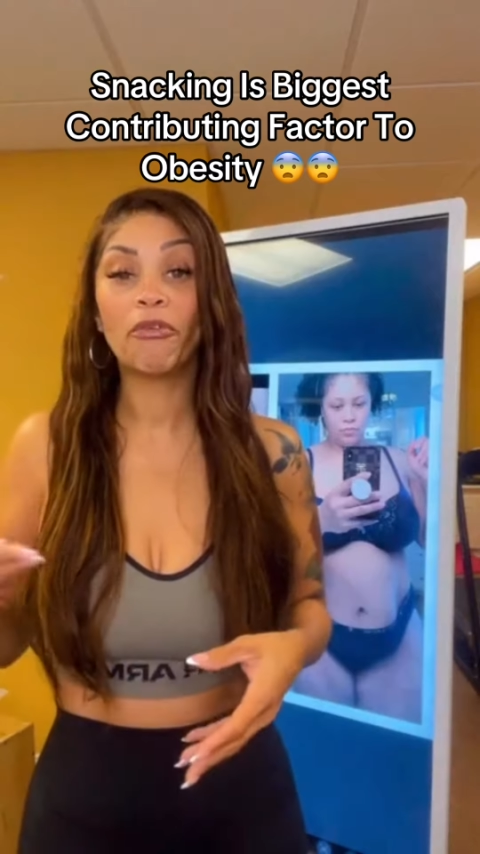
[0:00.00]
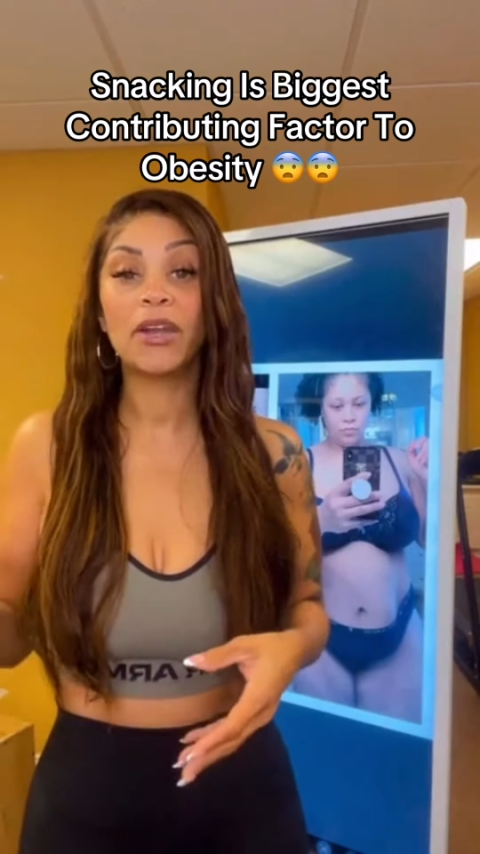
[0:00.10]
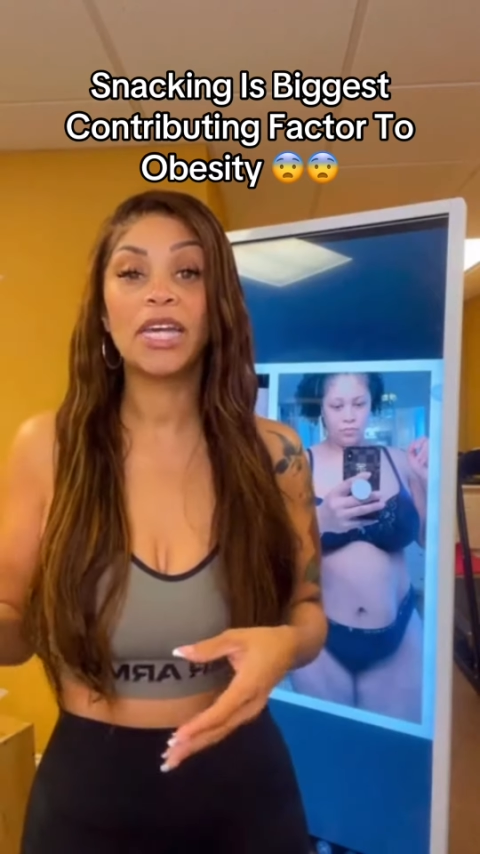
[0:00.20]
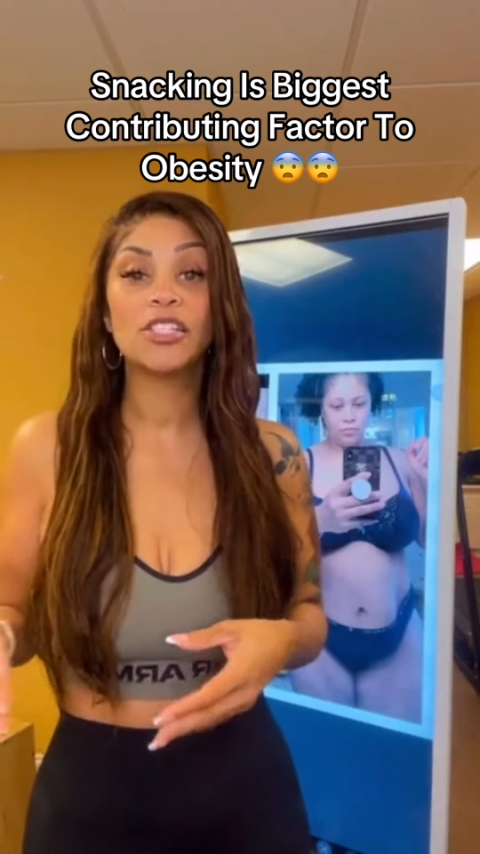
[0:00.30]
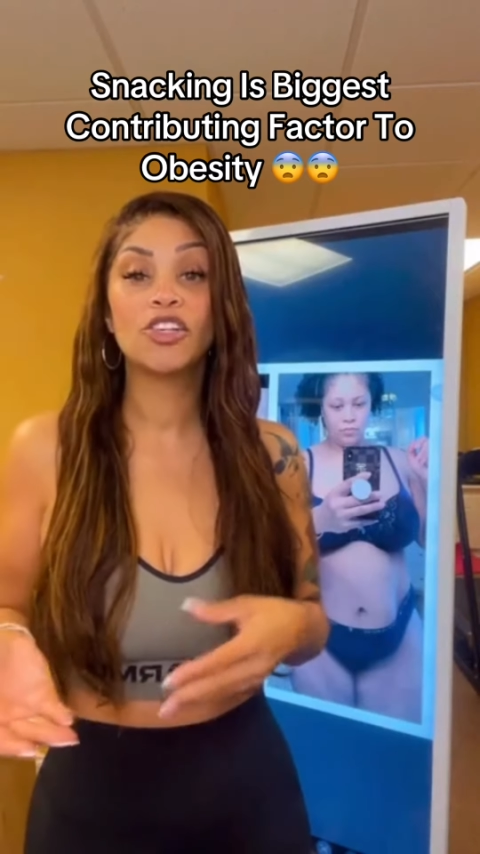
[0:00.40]

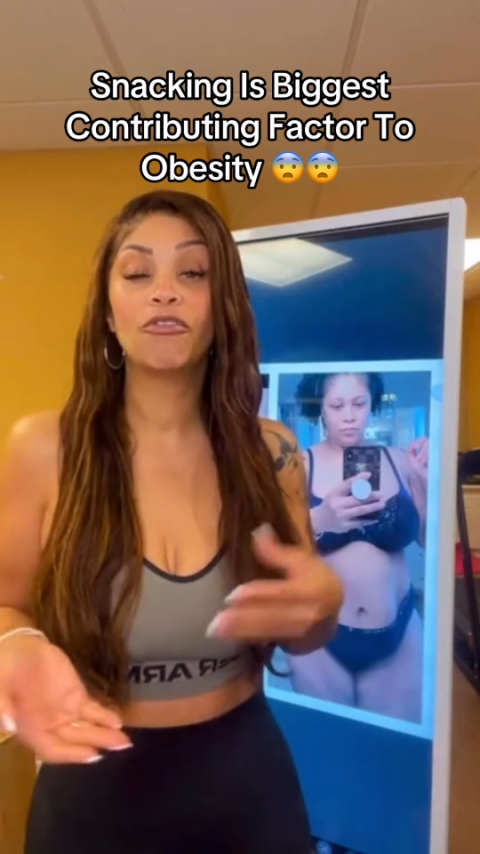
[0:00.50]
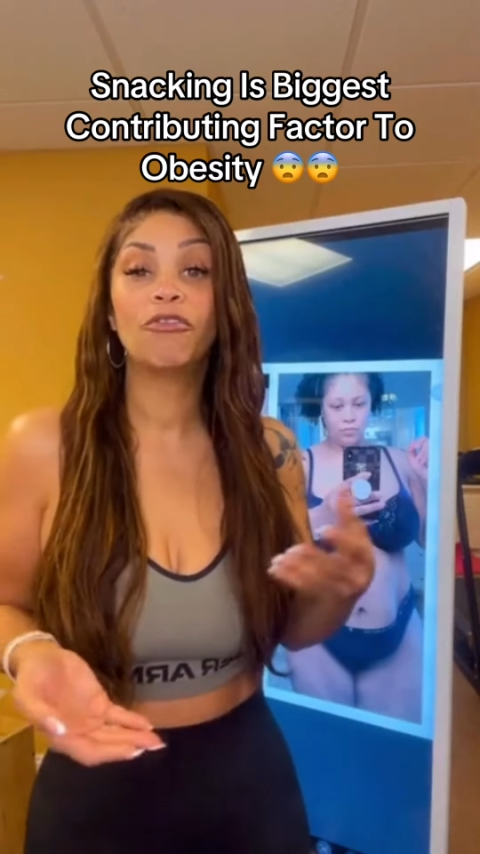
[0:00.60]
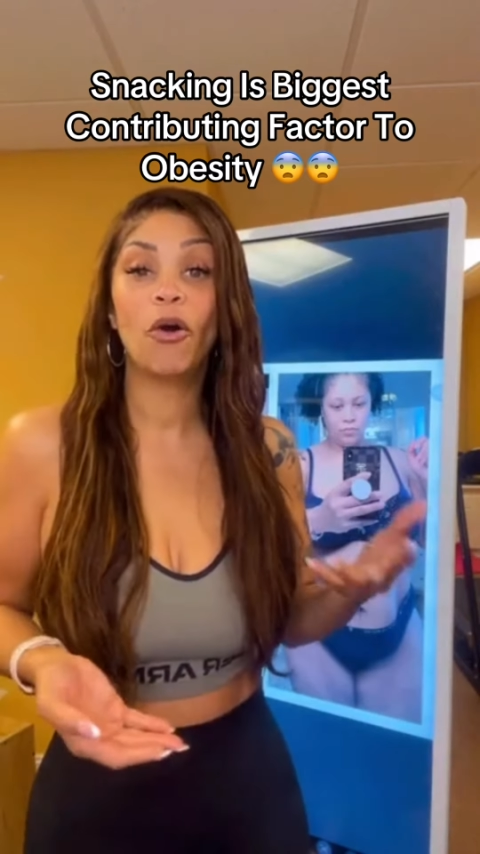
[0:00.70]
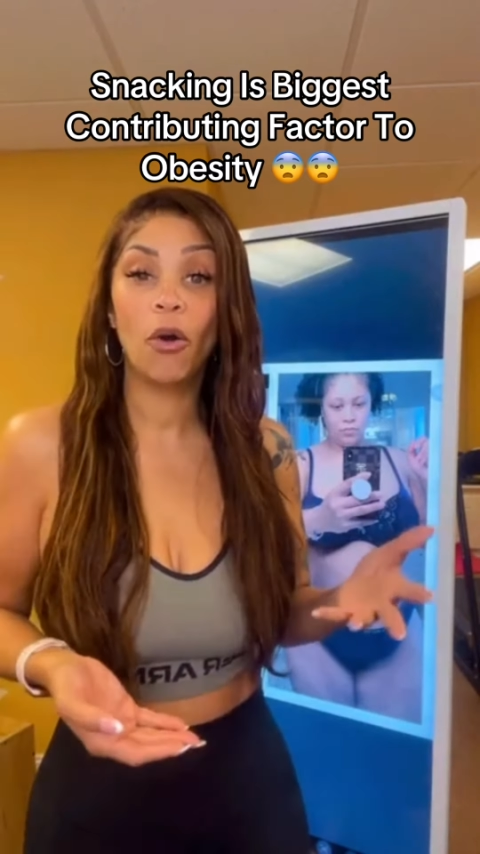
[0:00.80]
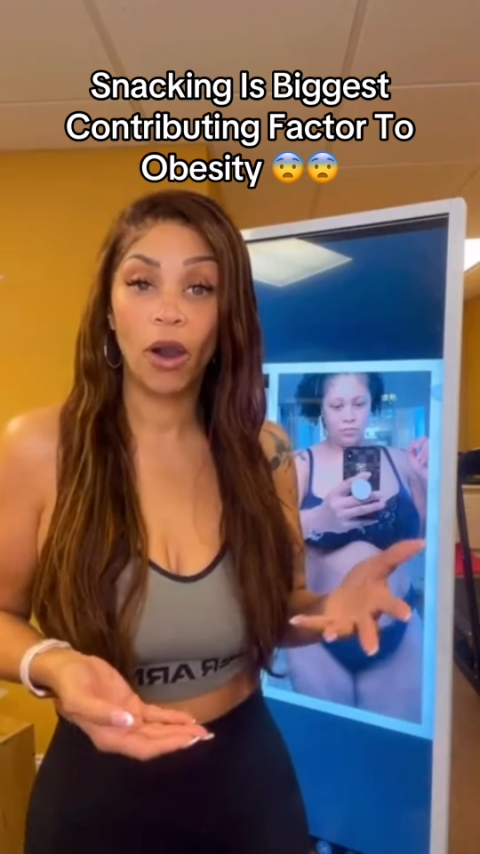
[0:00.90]
3 to
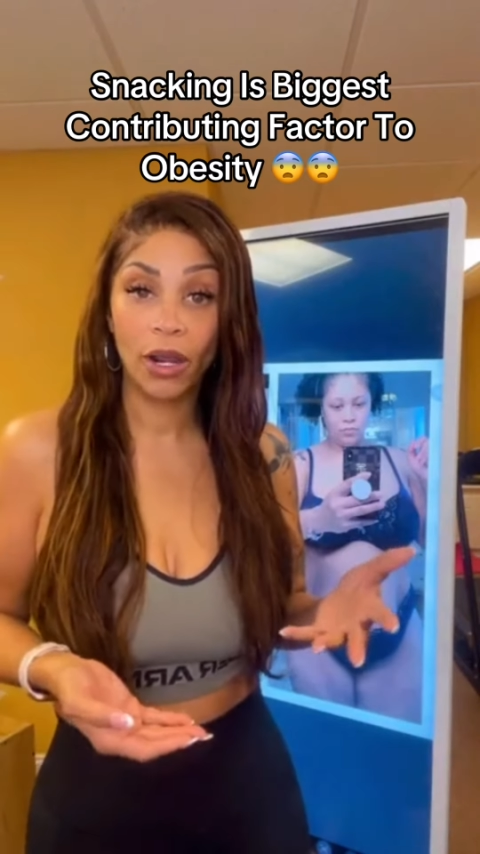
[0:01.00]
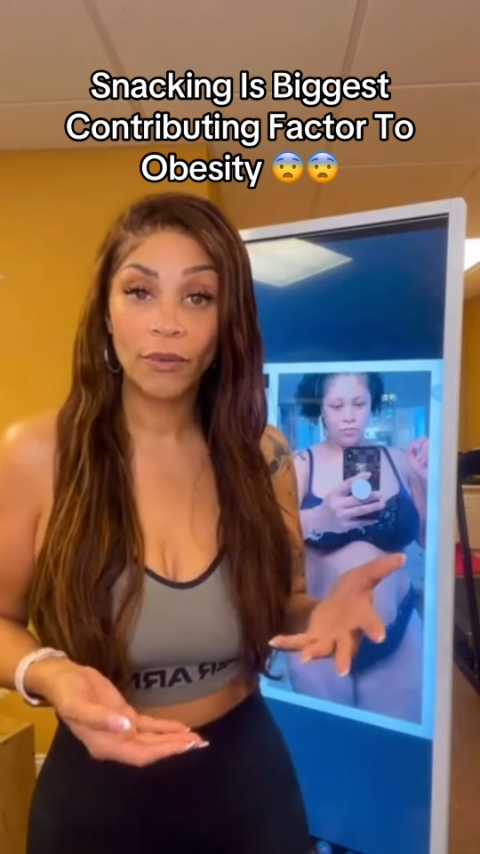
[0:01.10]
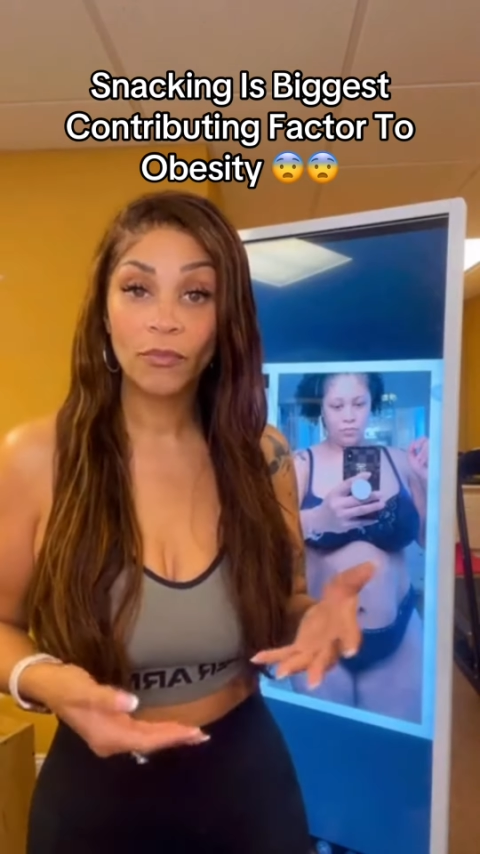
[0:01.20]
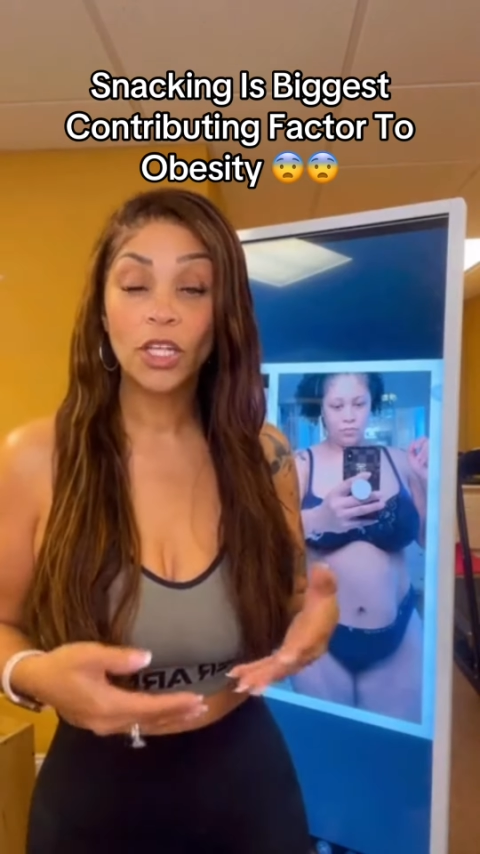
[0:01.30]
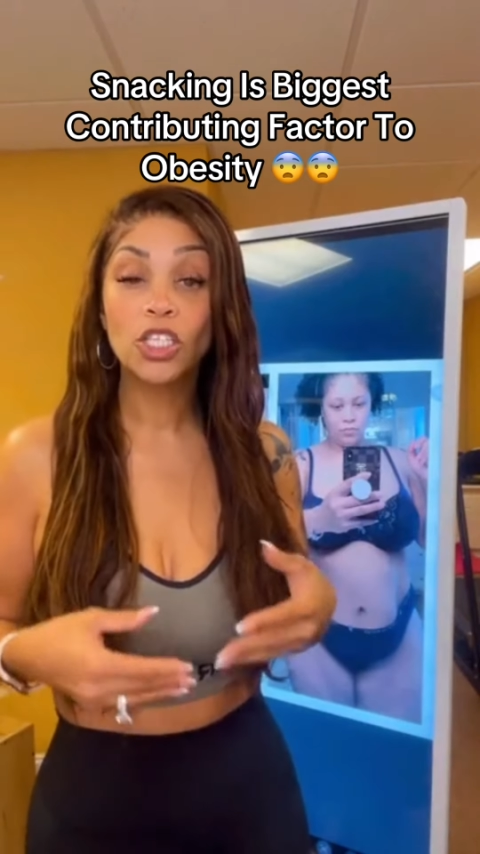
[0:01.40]
4